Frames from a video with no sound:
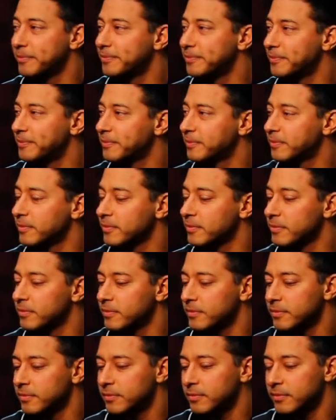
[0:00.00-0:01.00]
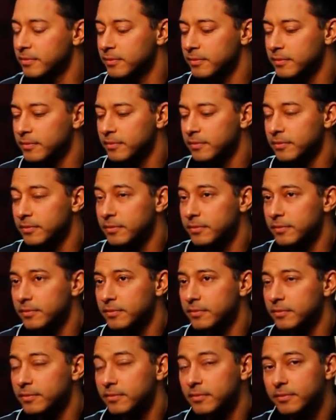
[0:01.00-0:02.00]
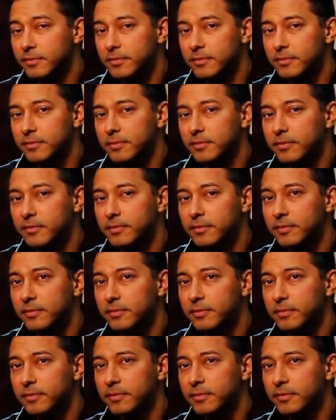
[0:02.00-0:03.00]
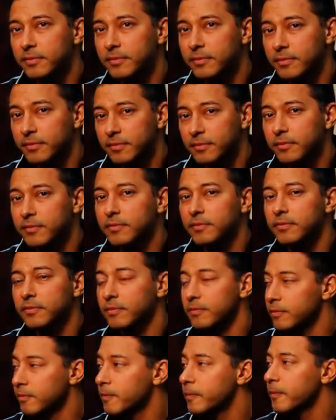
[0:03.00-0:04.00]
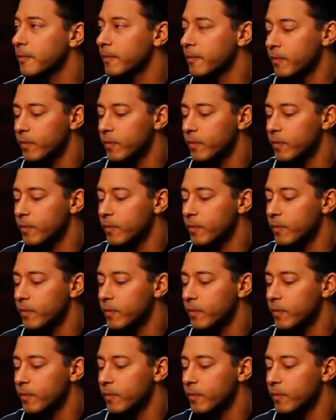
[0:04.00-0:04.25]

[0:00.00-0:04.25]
(not speaking)